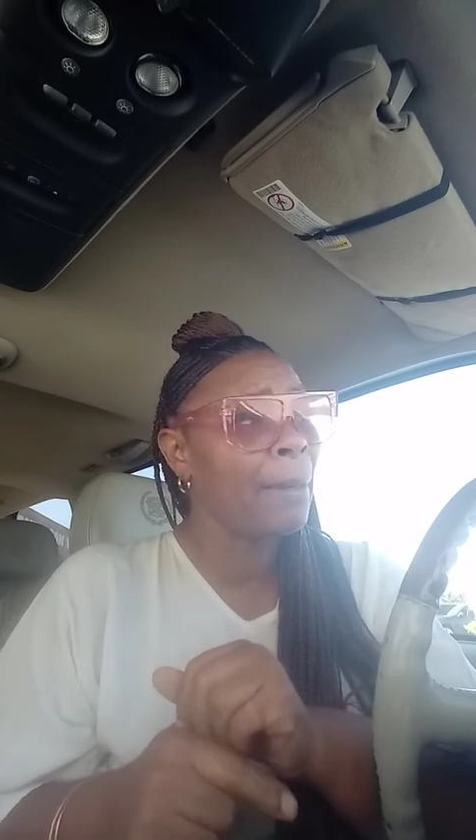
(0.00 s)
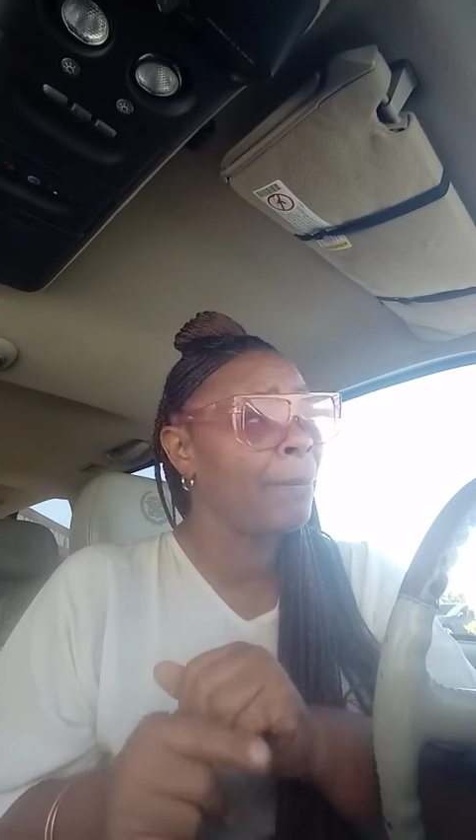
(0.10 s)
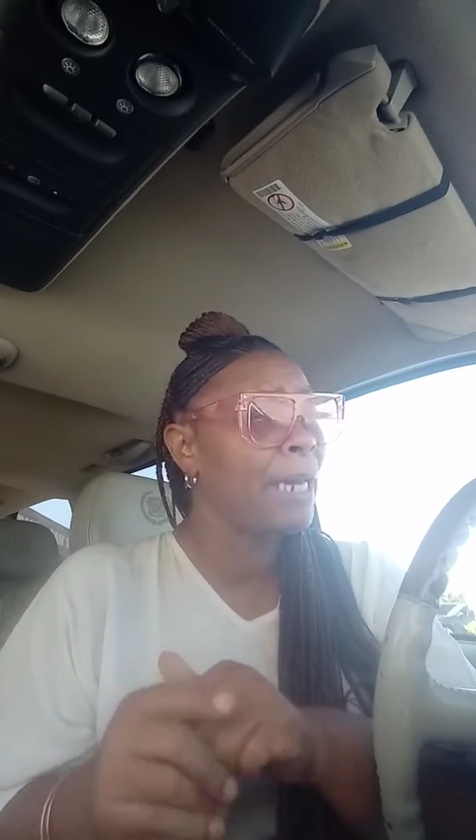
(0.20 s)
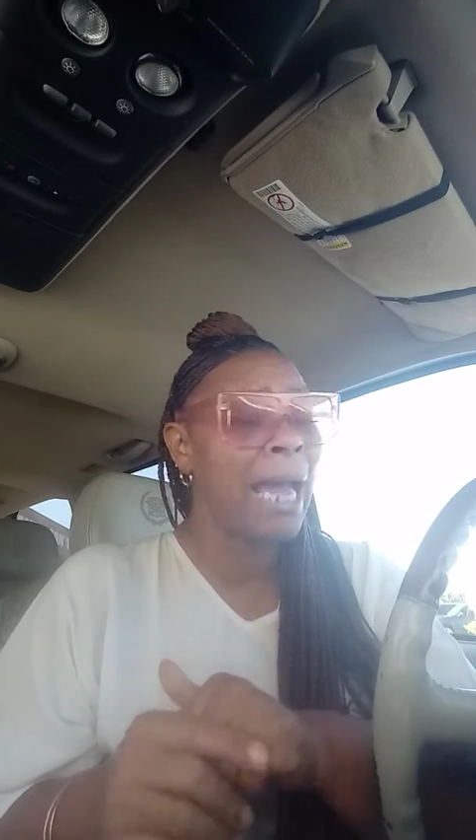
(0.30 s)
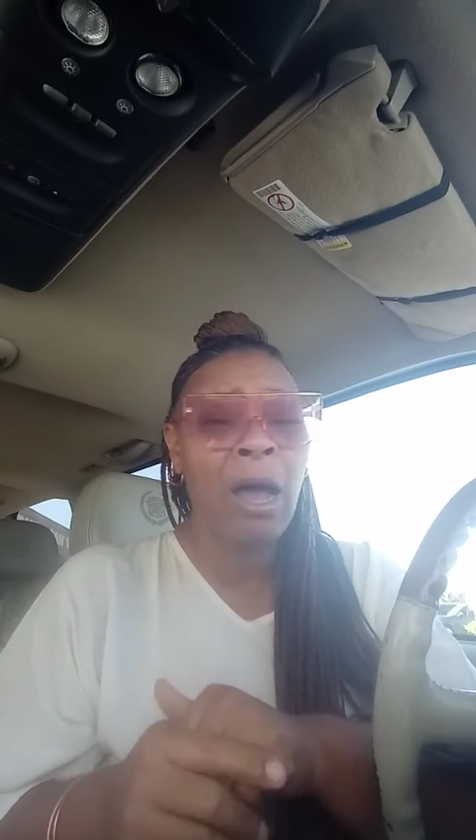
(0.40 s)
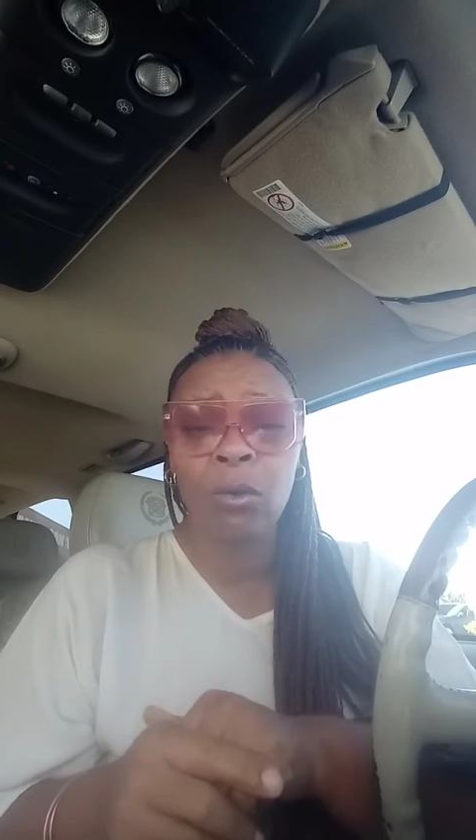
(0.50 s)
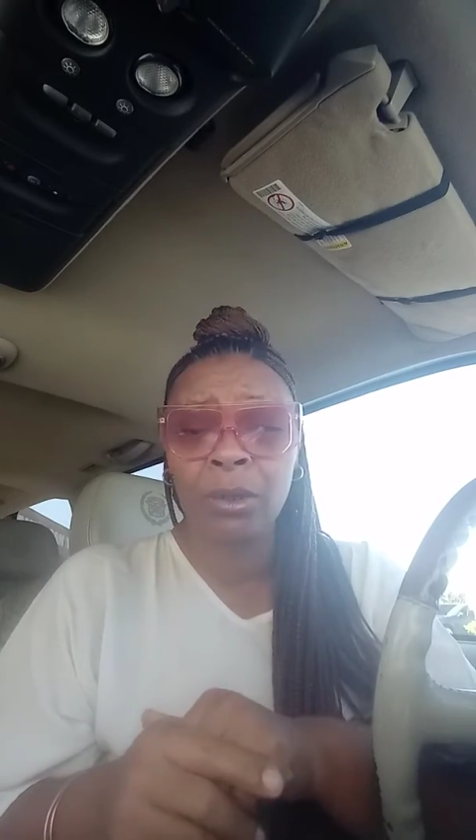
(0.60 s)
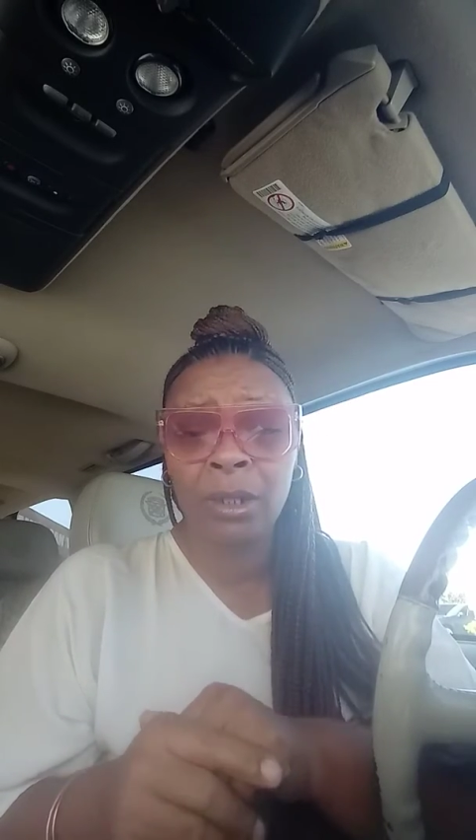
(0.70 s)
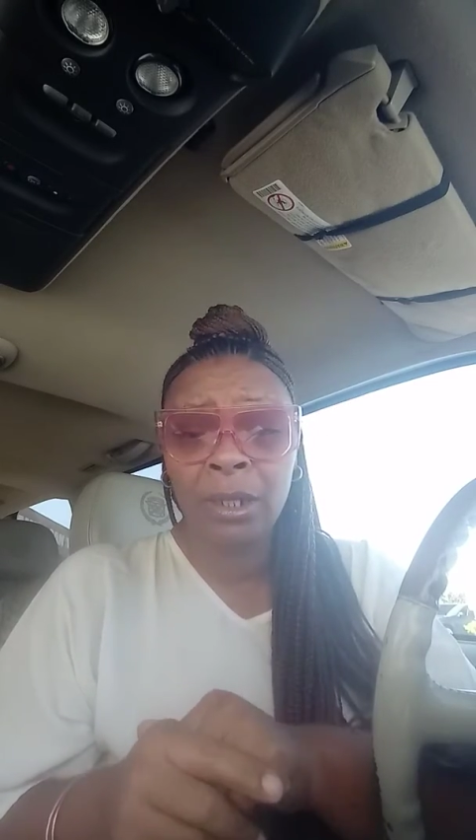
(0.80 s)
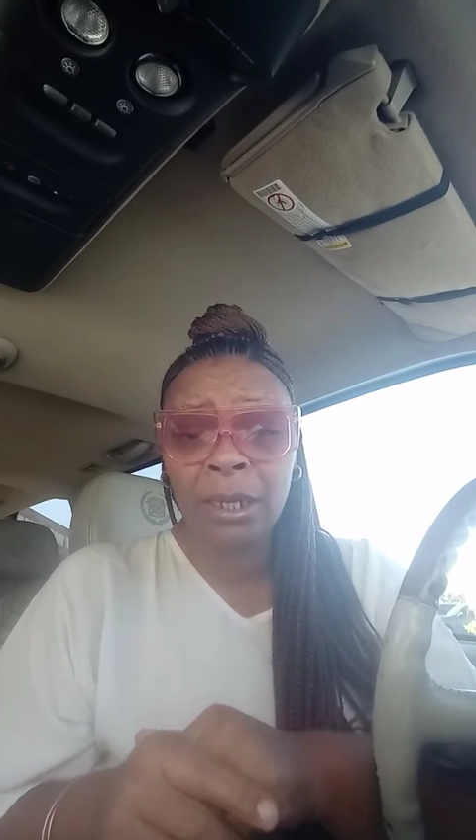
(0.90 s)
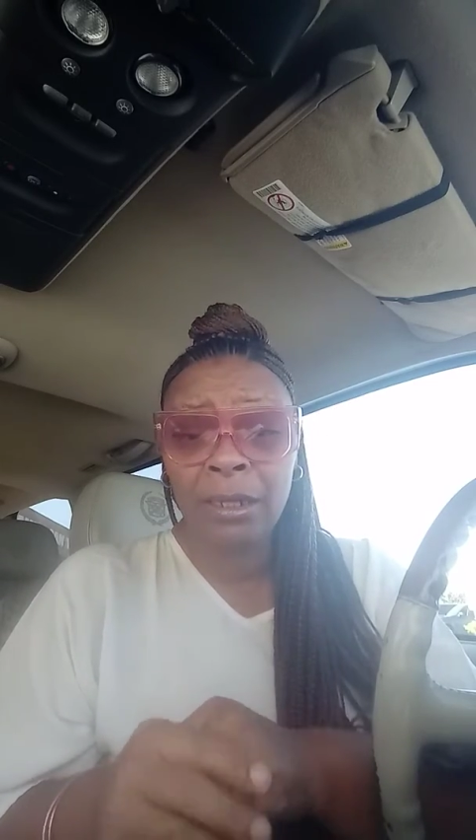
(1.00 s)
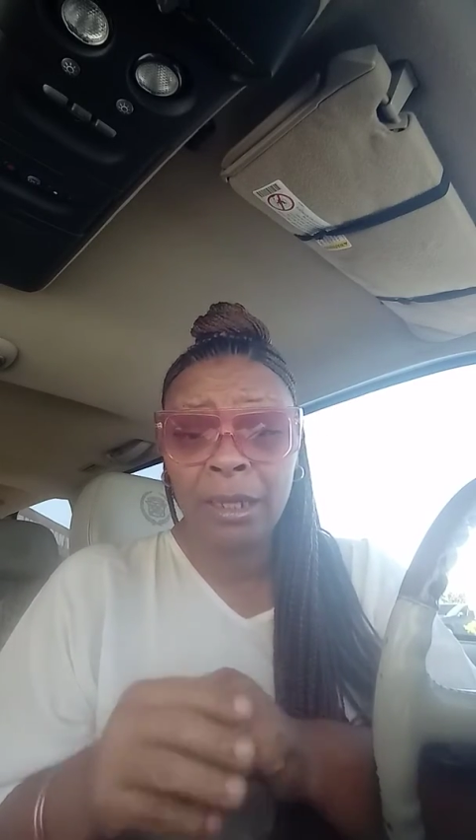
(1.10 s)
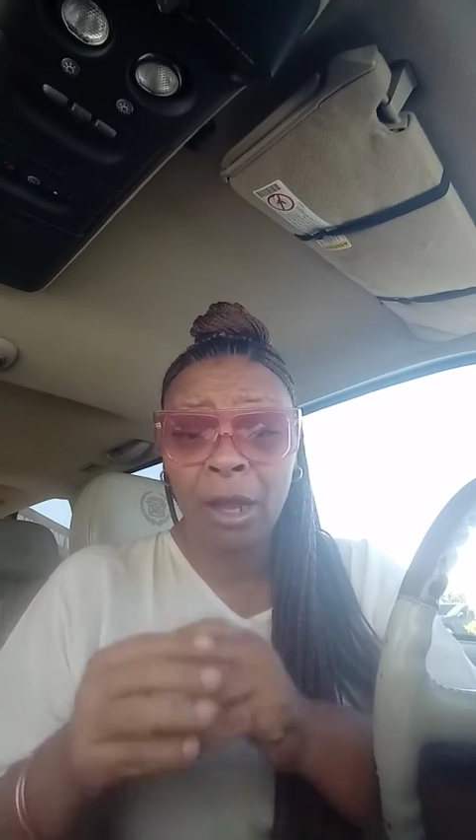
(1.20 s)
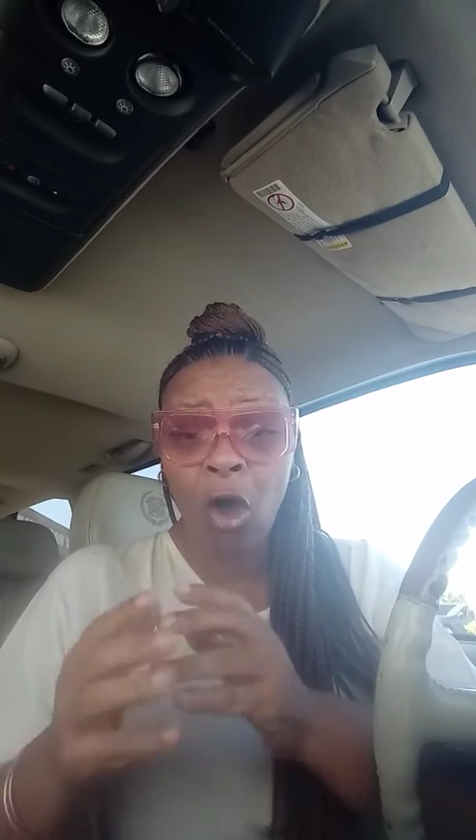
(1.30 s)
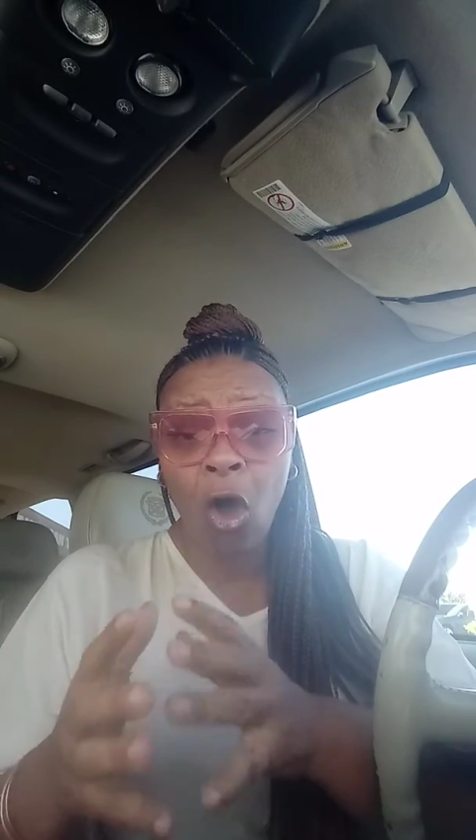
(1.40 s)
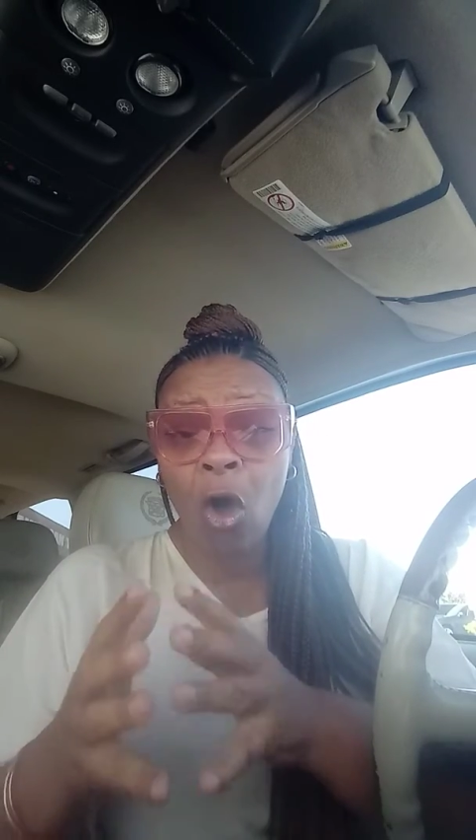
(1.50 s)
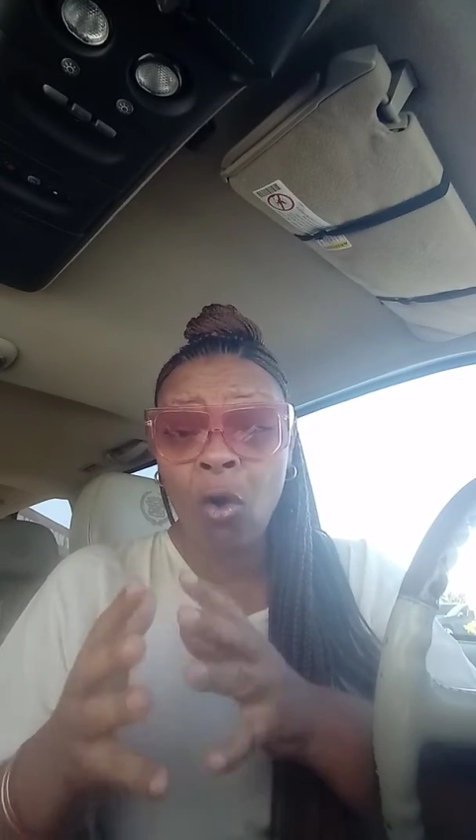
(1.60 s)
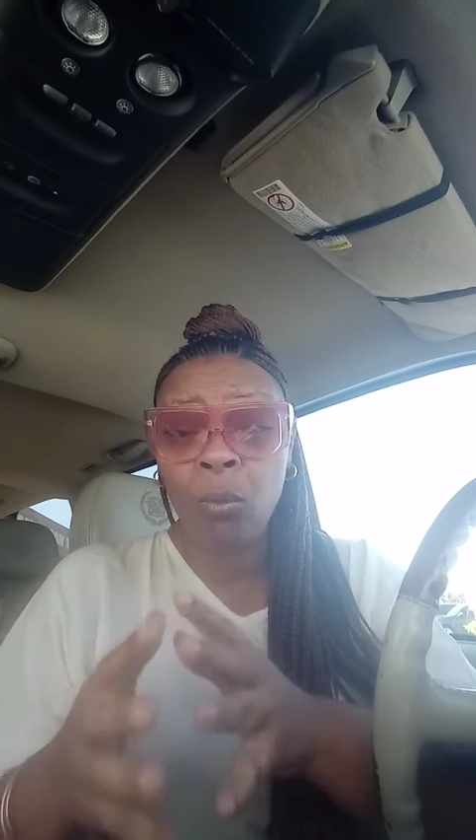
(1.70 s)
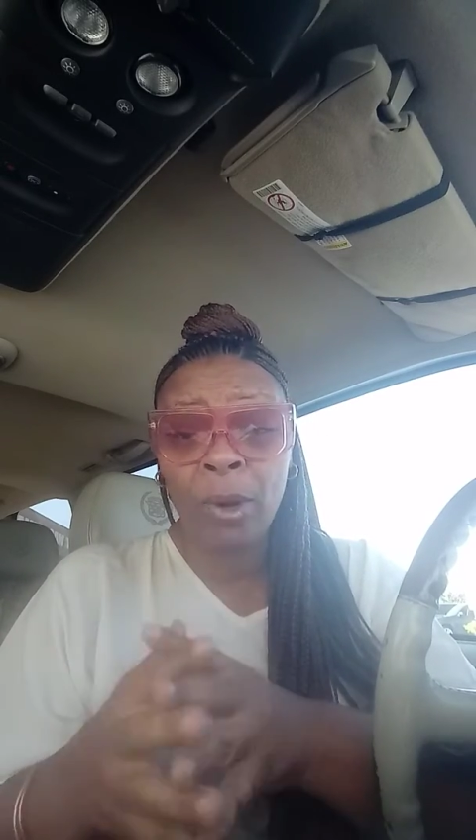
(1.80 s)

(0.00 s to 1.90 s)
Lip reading: "Are you the family of?